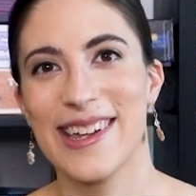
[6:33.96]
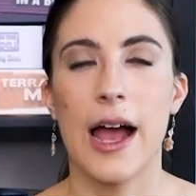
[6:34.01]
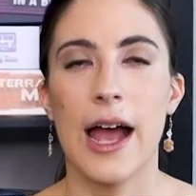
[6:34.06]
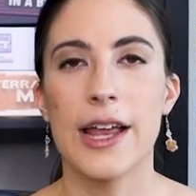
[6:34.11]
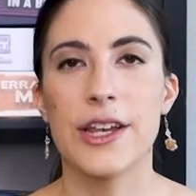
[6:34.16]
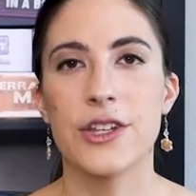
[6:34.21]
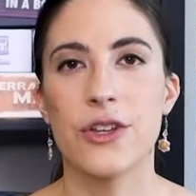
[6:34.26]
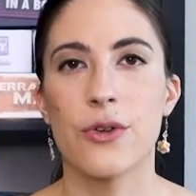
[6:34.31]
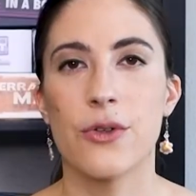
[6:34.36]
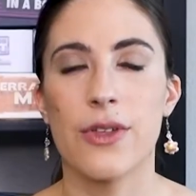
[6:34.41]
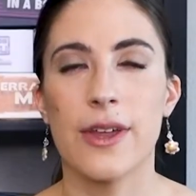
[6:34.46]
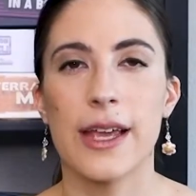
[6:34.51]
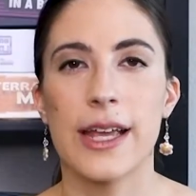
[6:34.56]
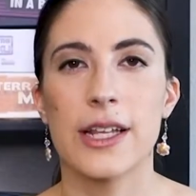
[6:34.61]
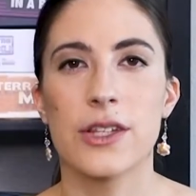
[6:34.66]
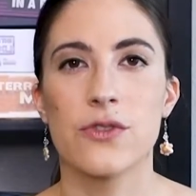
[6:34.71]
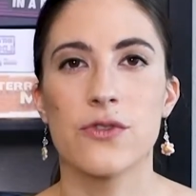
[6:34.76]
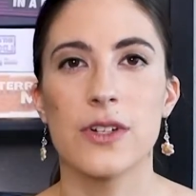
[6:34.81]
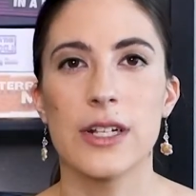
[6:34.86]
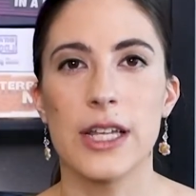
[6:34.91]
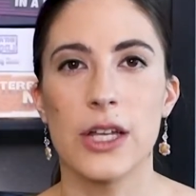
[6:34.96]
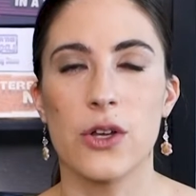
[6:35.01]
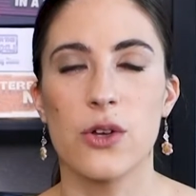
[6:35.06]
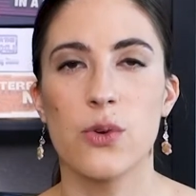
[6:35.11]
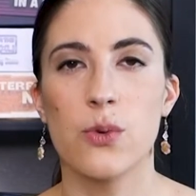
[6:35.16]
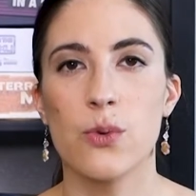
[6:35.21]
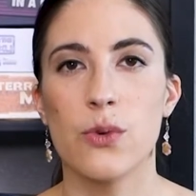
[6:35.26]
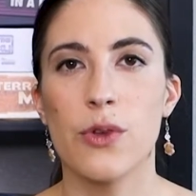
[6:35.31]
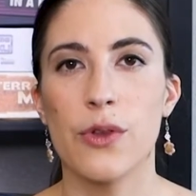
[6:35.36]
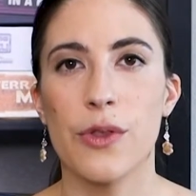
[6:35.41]
I do think it's really
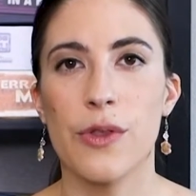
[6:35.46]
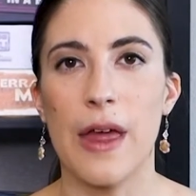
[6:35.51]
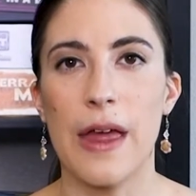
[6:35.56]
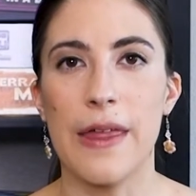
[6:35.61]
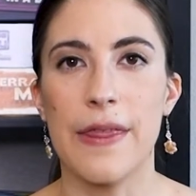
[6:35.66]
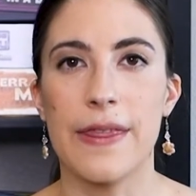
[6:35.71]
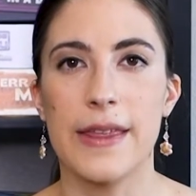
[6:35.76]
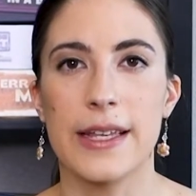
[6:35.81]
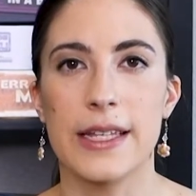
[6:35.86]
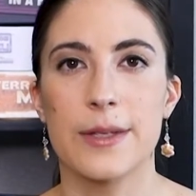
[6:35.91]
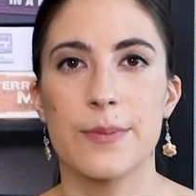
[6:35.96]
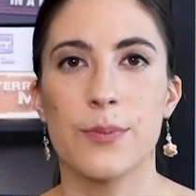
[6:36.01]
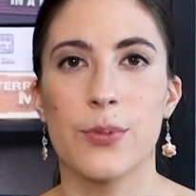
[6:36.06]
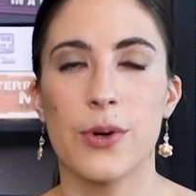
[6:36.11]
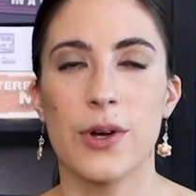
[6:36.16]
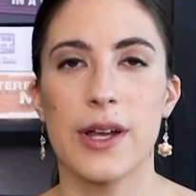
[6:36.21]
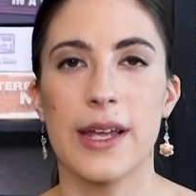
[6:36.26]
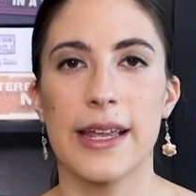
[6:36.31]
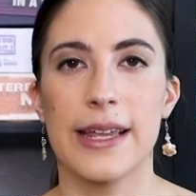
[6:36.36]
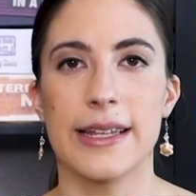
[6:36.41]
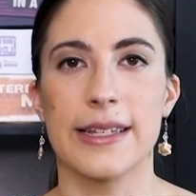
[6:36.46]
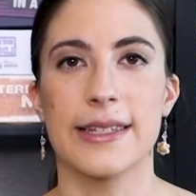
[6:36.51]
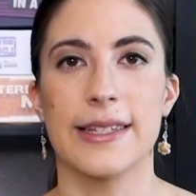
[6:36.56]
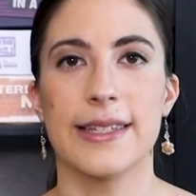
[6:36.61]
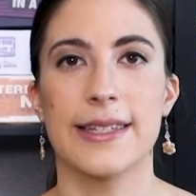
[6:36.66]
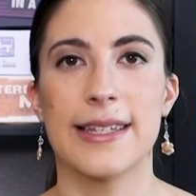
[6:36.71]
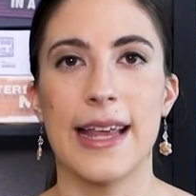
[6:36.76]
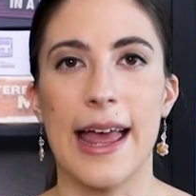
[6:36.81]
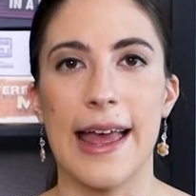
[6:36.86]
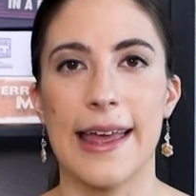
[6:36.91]
cool that this book is
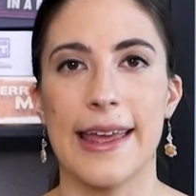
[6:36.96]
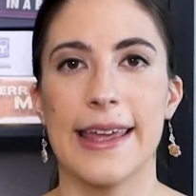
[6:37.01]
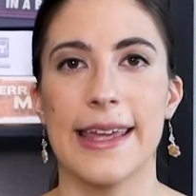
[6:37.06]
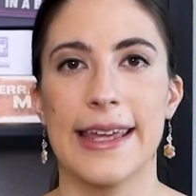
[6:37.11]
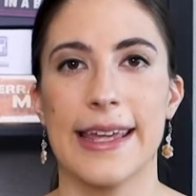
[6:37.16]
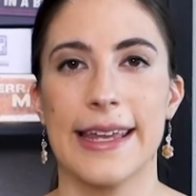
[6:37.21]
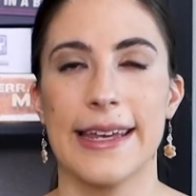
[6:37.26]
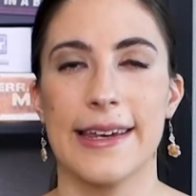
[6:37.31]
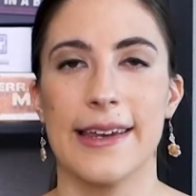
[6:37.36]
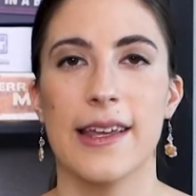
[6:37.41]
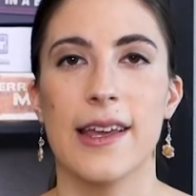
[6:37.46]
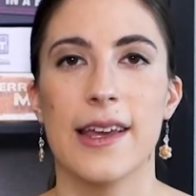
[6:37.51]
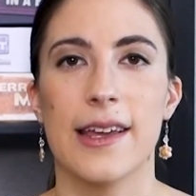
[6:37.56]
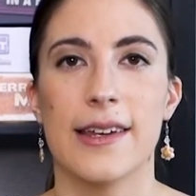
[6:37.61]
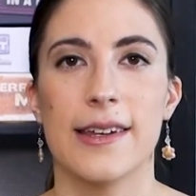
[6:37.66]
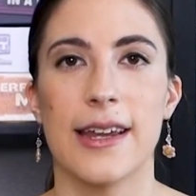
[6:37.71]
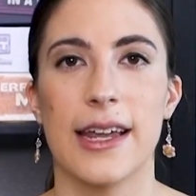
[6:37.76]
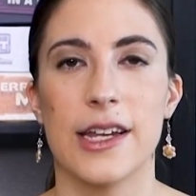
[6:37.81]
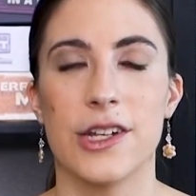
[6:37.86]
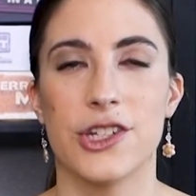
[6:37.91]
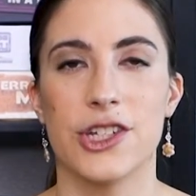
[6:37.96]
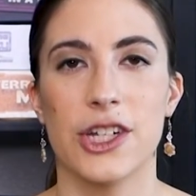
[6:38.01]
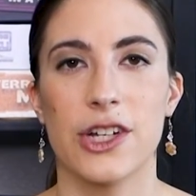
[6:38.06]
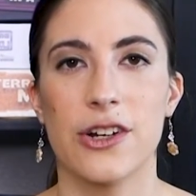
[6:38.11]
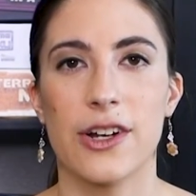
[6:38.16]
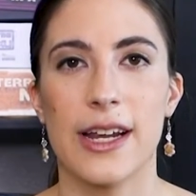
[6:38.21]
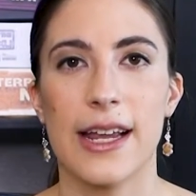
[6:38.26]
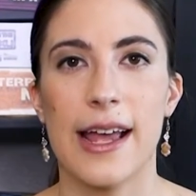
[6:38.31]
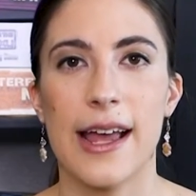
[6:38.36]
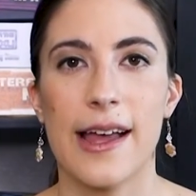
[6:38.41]
set in
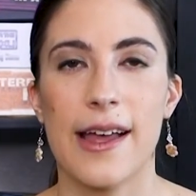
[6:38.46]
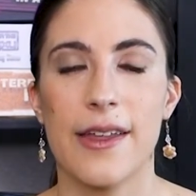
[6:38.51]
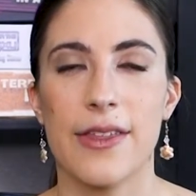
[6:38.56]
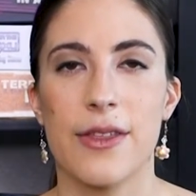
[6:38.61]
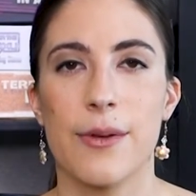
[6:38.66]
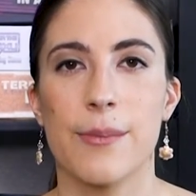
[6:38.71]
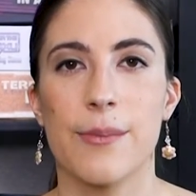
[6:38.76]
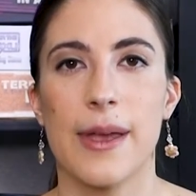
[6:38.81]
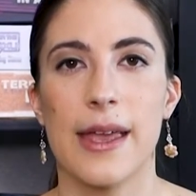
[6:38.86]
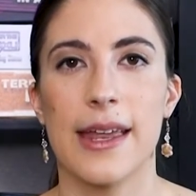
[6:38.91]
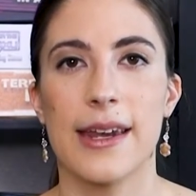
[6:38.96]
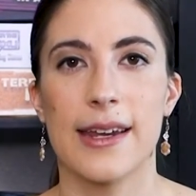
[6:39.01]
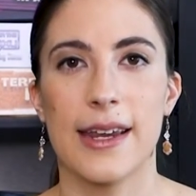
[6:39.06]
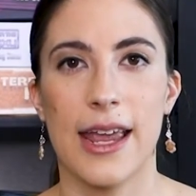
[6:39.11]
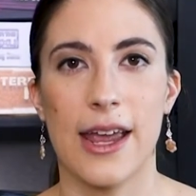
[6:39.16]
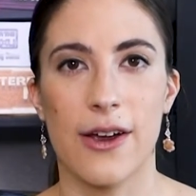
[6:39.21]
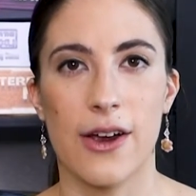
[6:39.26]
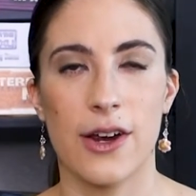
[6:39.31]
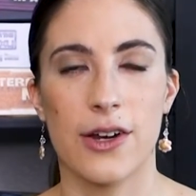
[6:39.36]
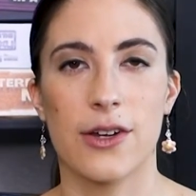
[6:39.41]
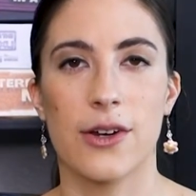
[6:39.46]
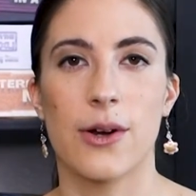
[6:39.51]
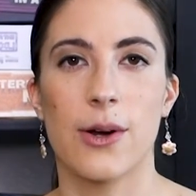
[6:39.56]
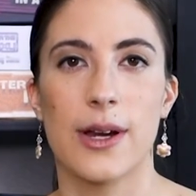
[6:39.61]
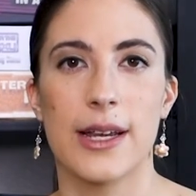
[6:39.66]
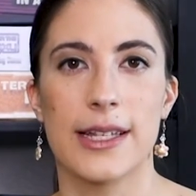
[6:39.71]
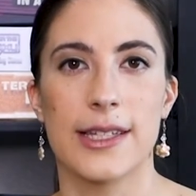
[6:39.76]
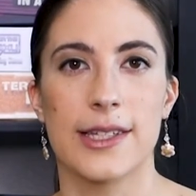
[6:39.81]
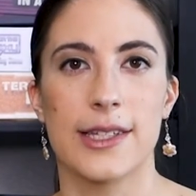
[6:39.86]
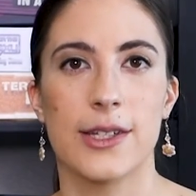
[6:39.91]
Nigeria. The main character
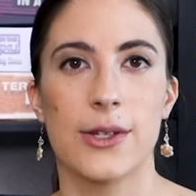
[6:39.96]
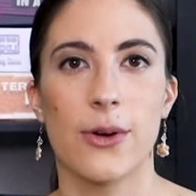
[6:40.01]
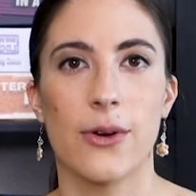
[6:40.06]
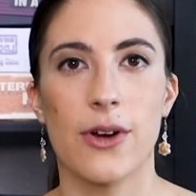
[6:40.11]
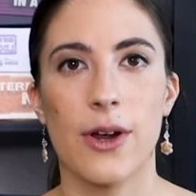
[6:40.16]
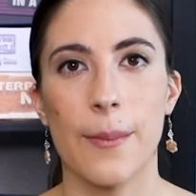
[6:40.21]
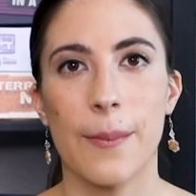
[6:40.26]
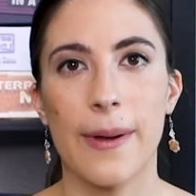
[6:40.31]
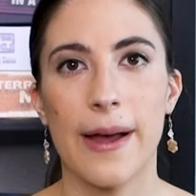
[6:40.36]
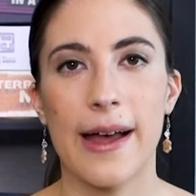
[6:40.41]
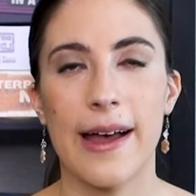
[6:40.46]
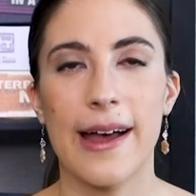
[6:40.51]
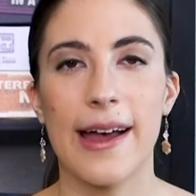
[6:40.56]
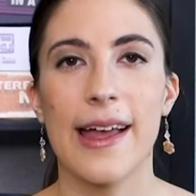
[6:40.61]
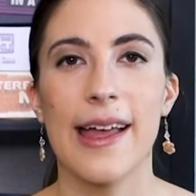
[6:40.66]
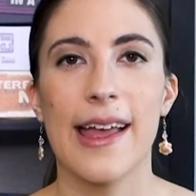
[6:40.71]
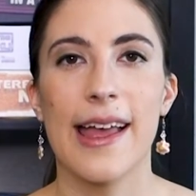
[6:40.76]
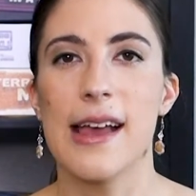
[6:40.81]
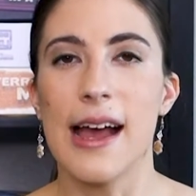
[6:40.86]
is Yoruba.